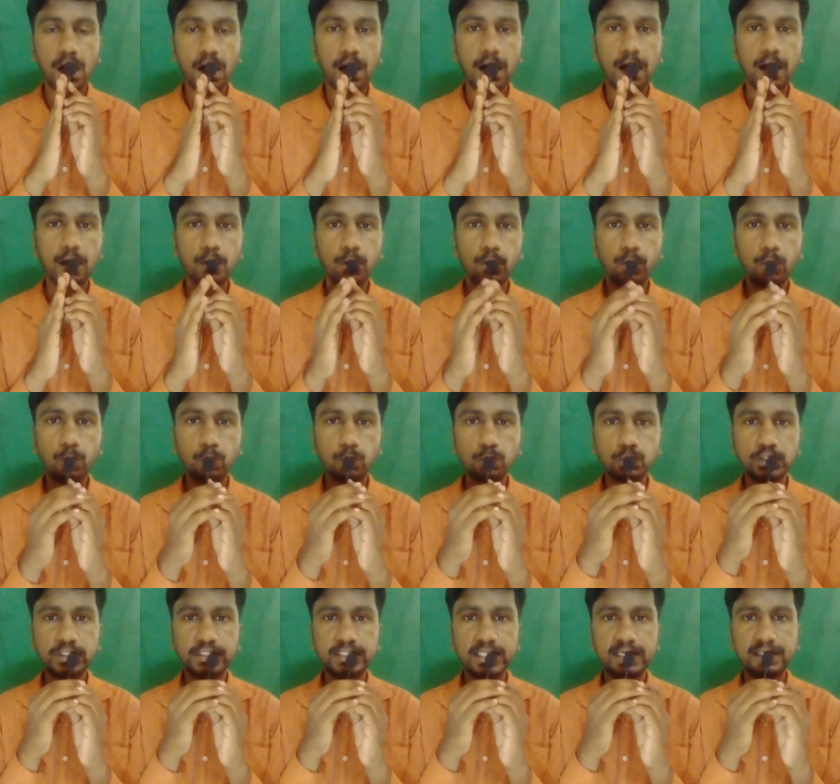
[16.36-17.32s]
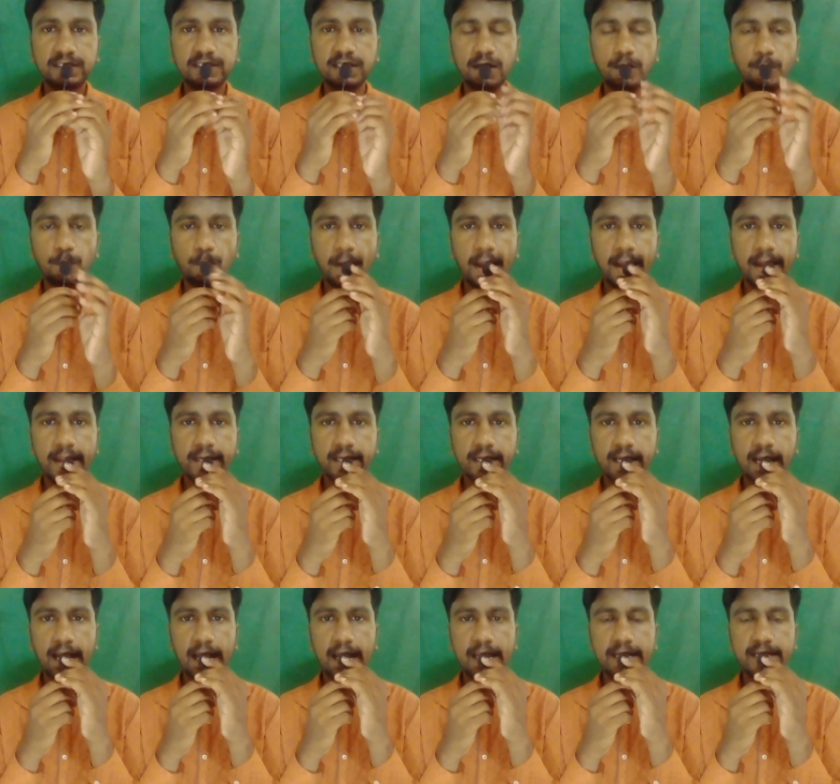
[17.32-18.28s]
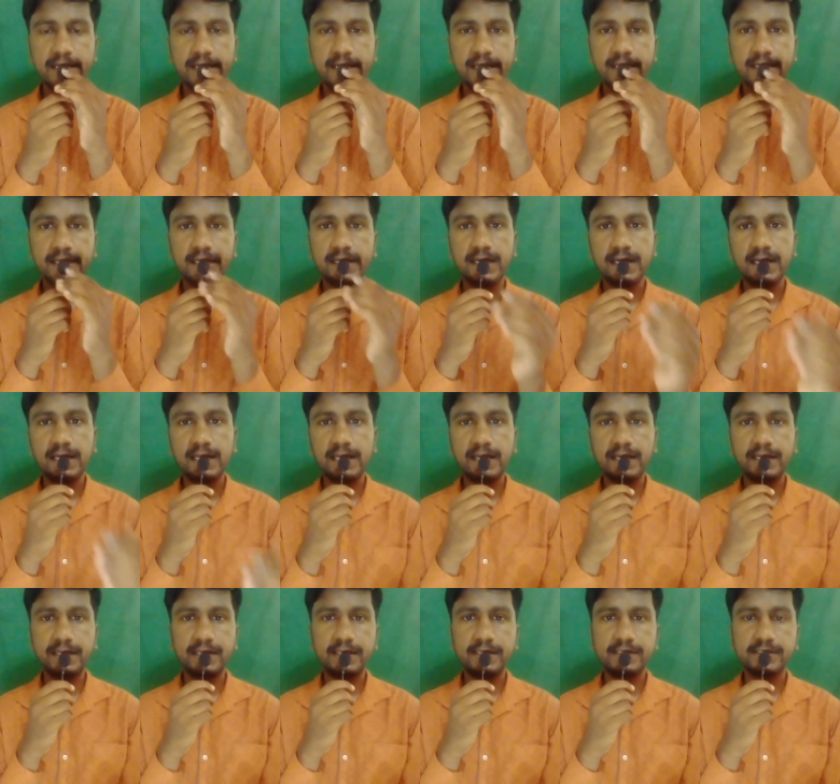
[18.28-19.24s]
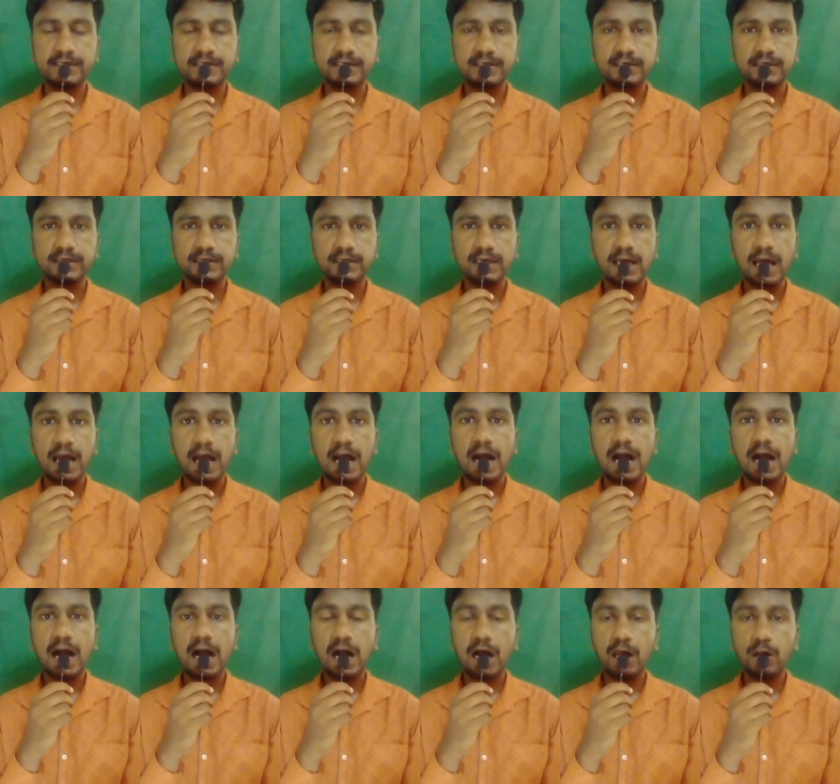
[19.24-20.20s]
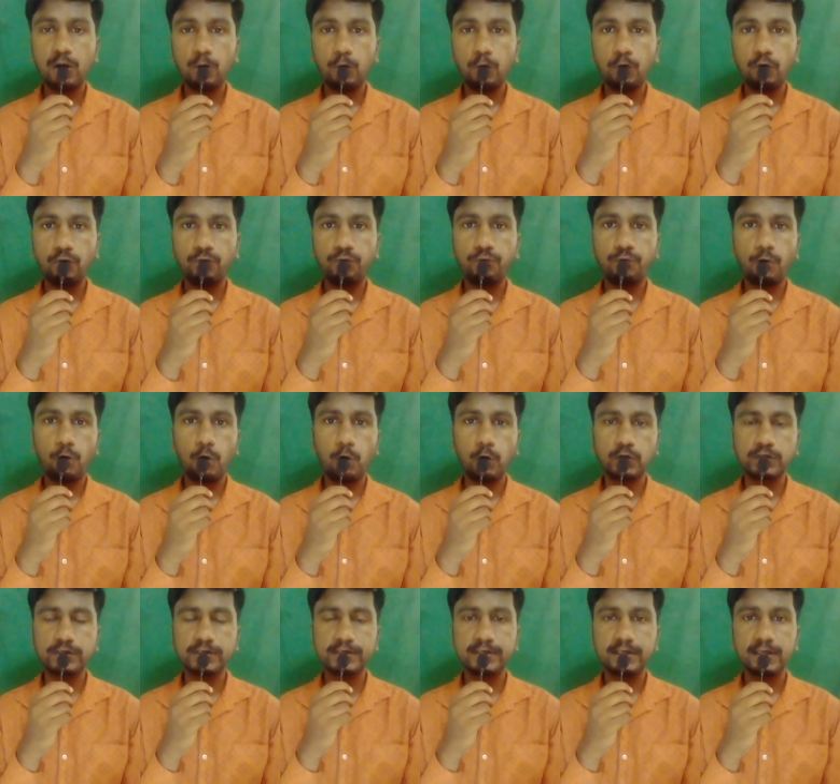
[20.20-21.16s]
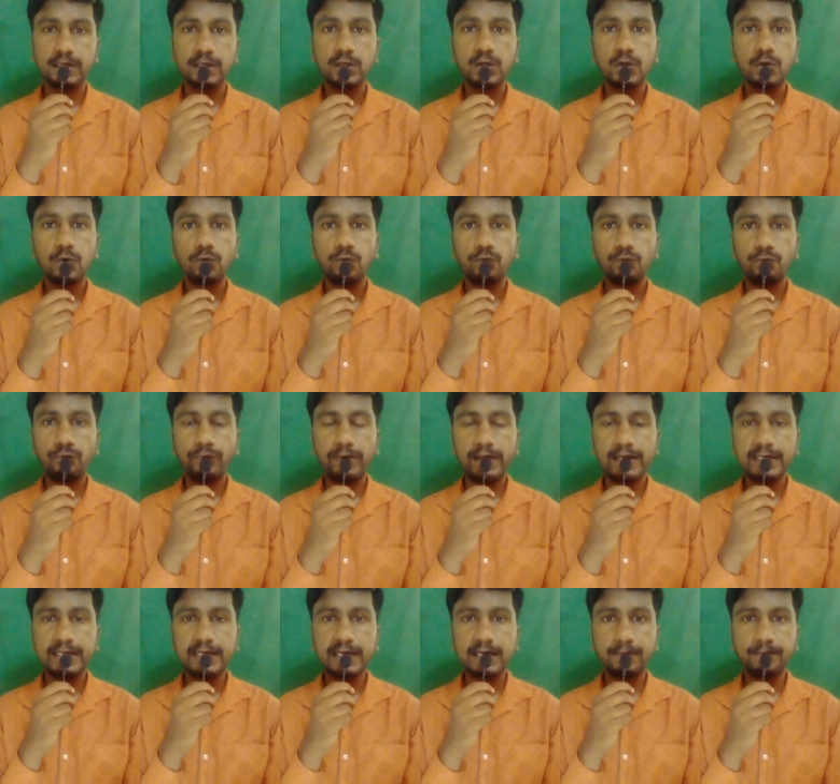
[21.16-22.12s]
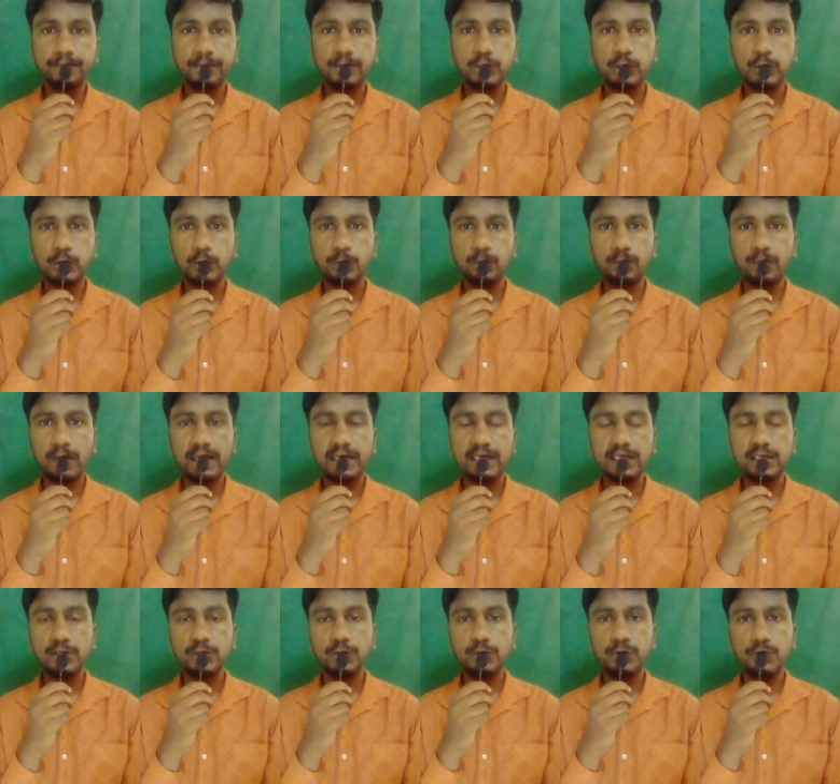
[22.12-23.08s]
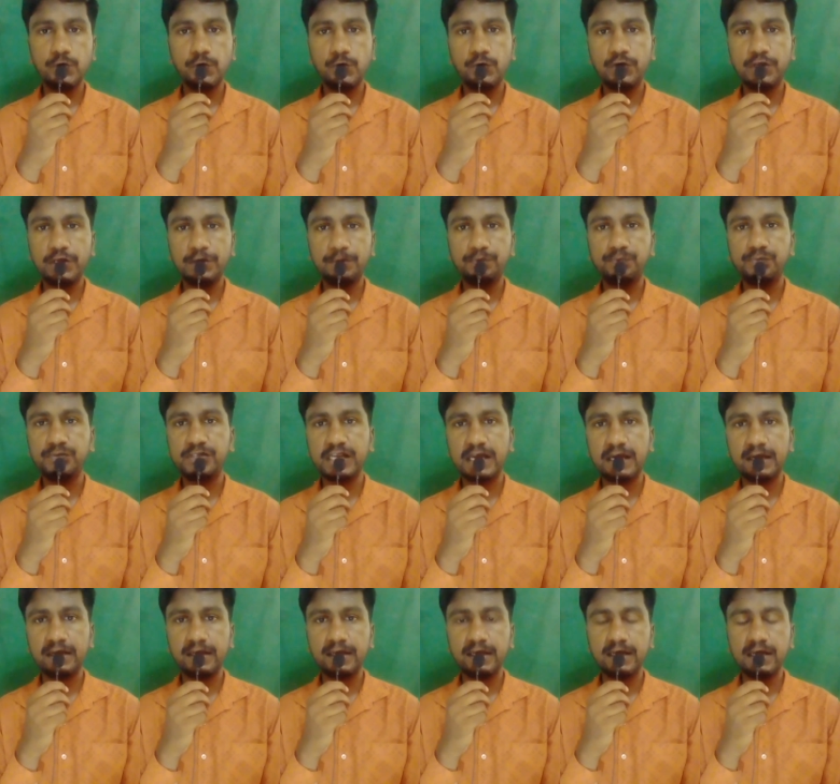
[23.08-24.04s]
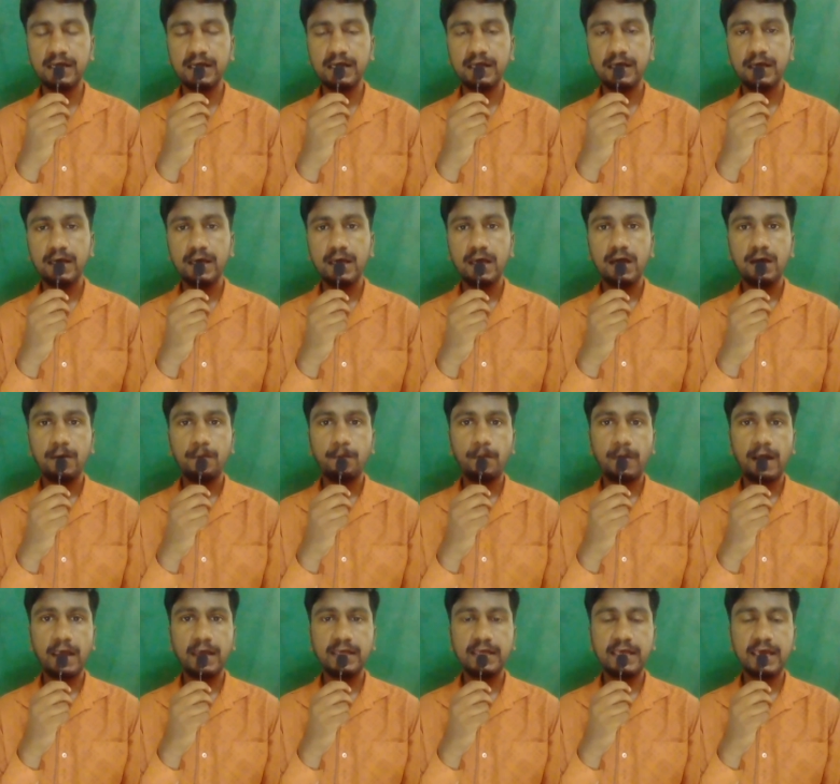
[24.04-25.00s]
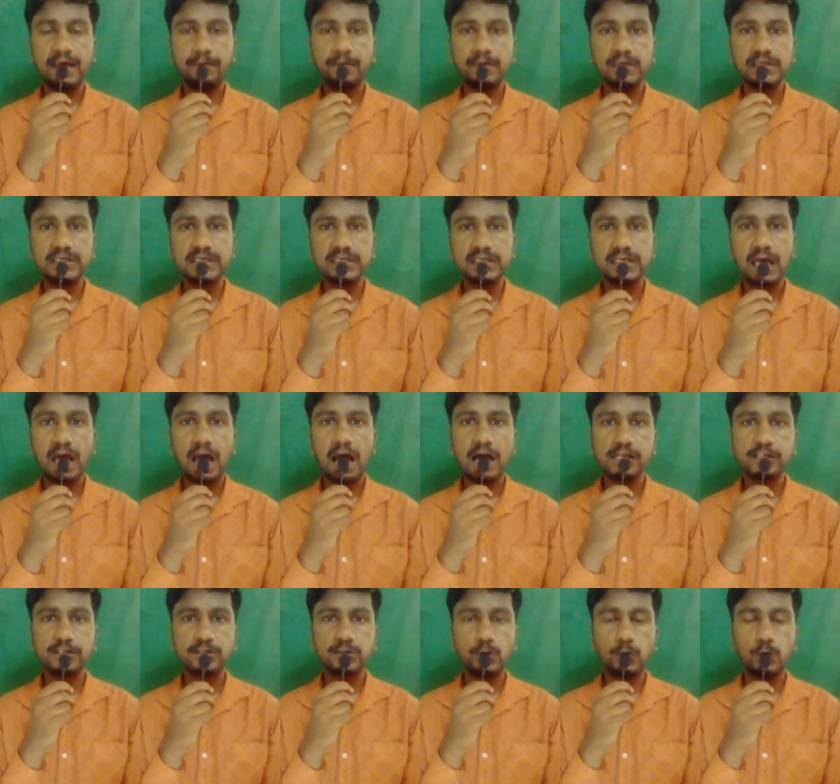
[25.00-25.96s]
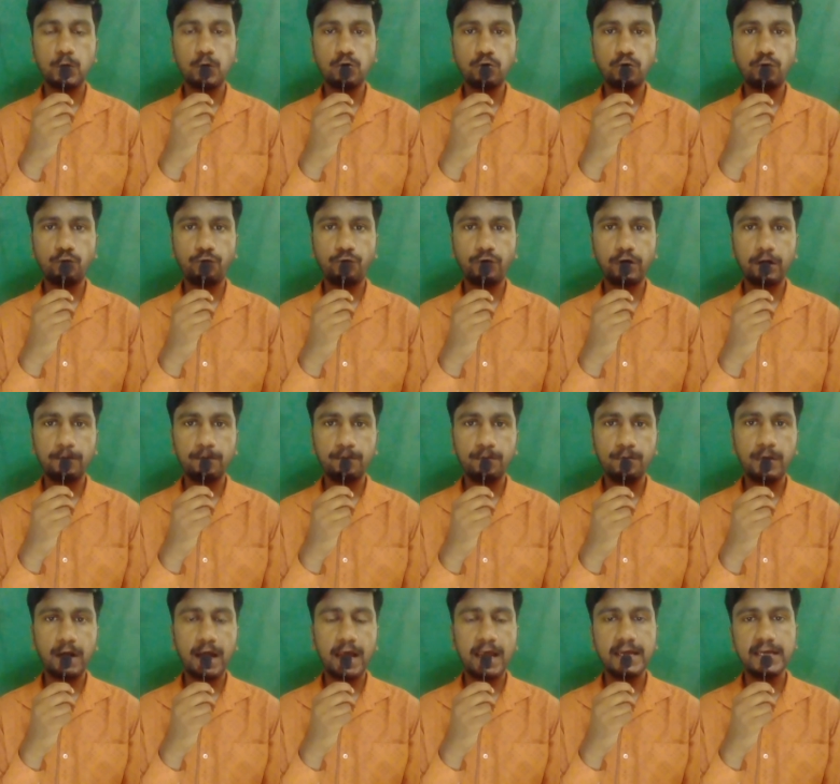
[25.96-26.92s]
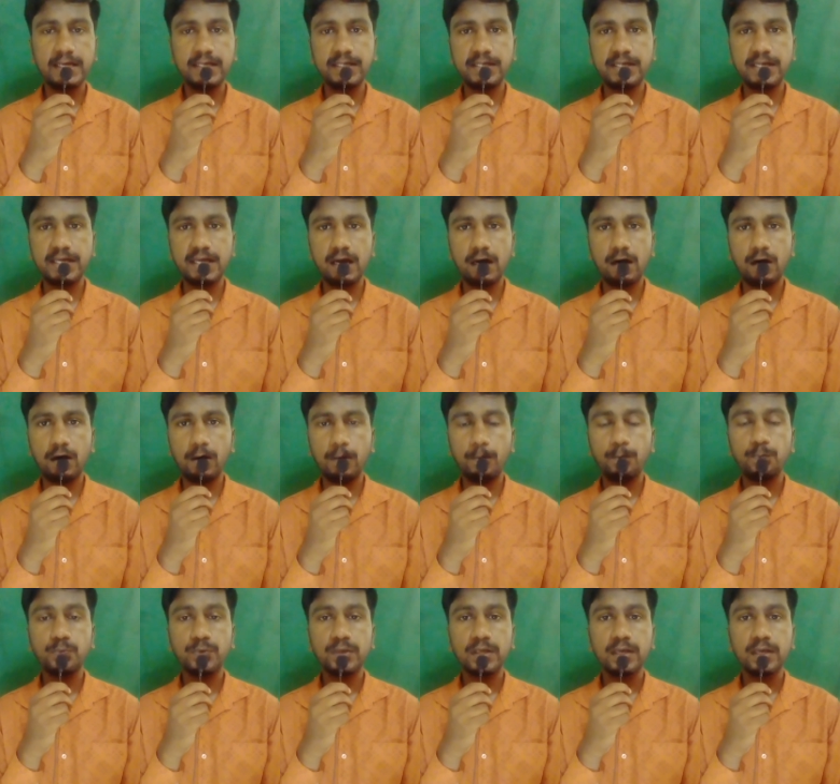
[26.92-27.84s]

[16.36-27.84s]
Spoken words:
Hello, gentlemen and ladies. Hello, folks. Welcome to my YouTube channel. My name is Ashok from India.